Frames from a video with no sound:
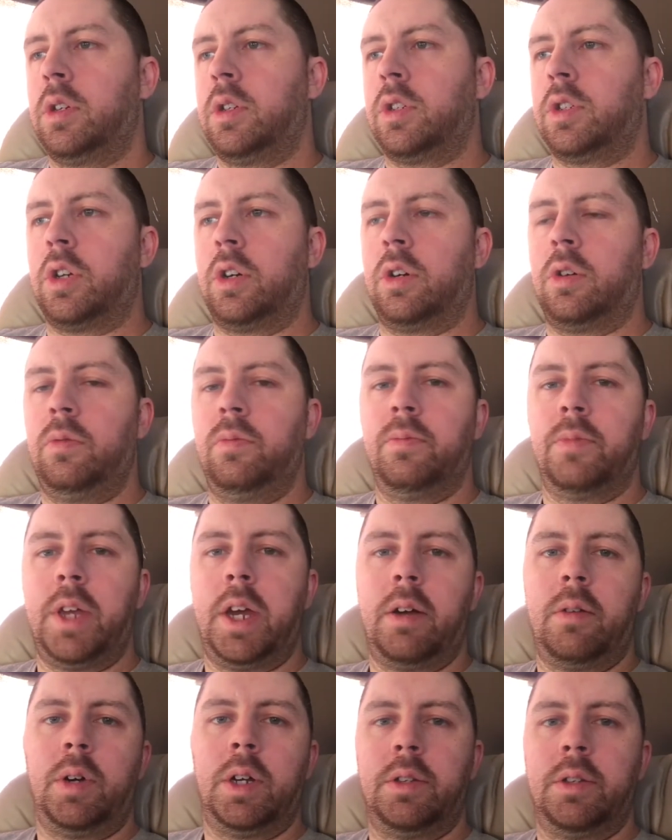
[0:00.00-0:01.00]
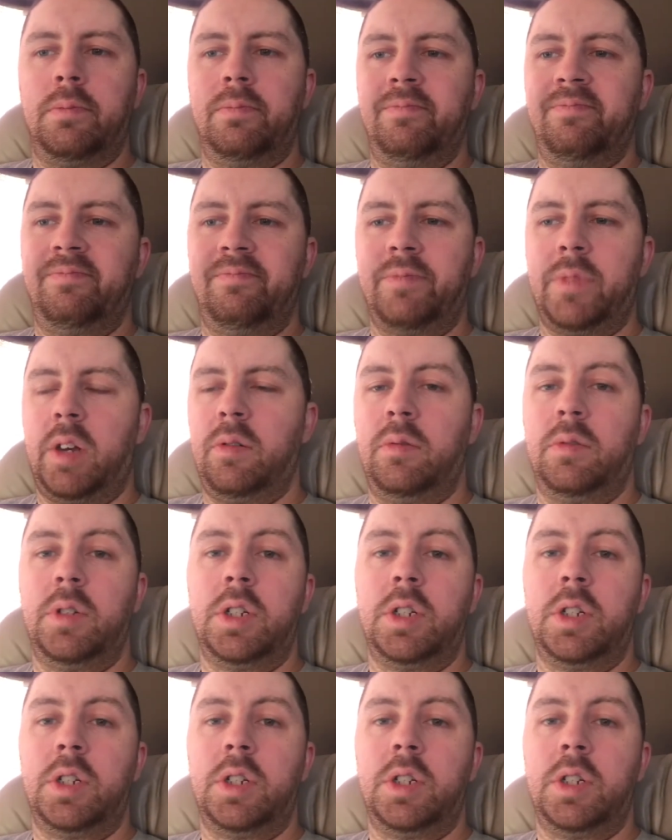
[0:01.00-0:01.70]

So that one, I mean,